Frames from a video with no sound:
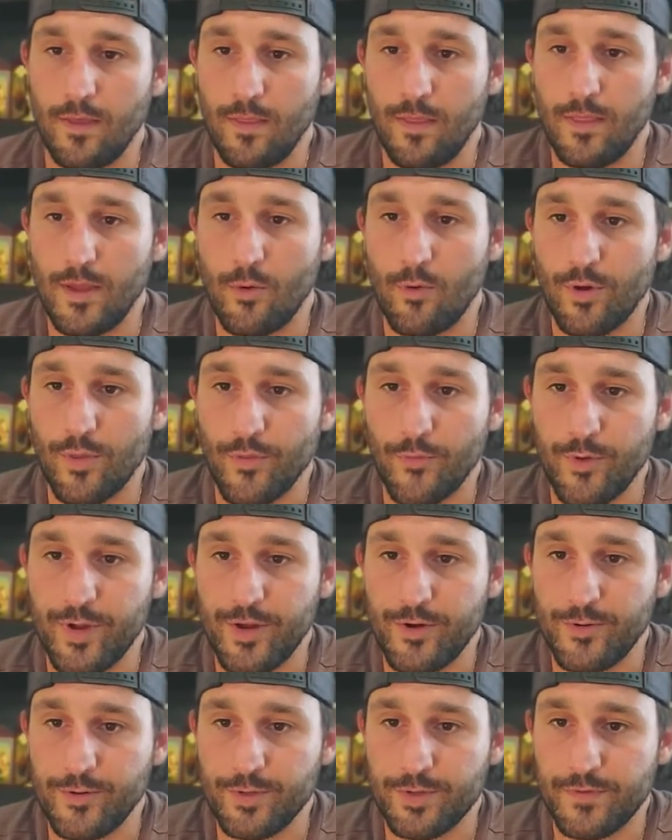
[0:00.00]
There were three
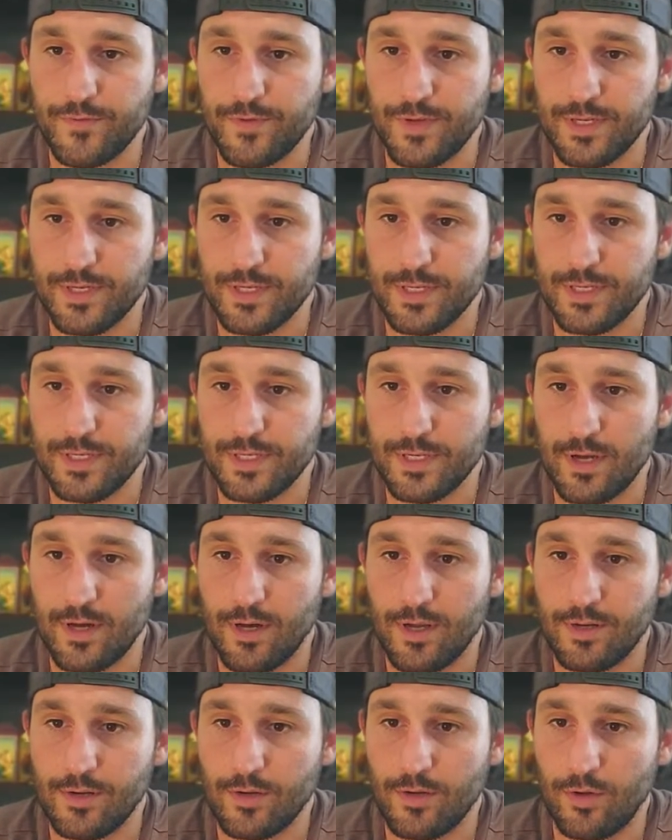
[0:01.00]
crucifixes
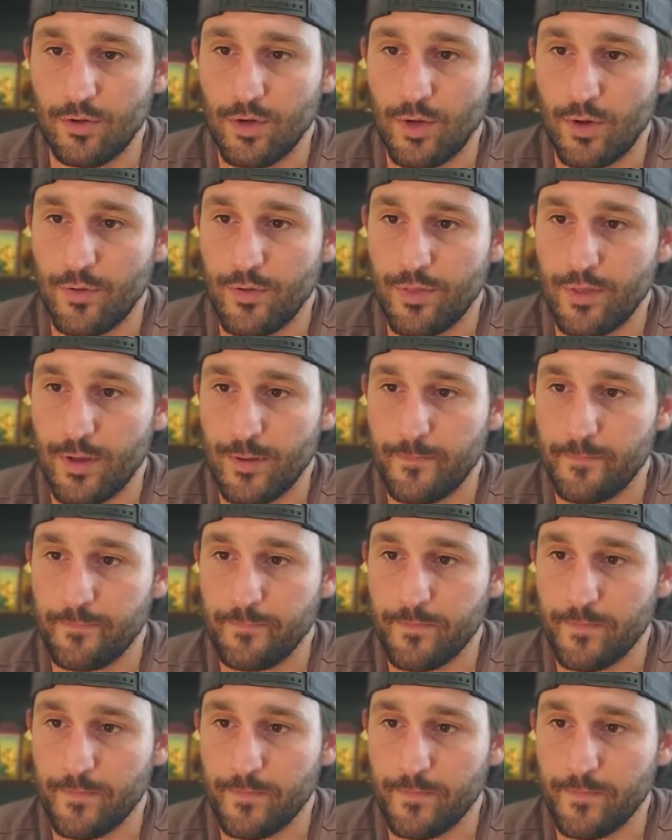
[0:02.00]
on Golgotha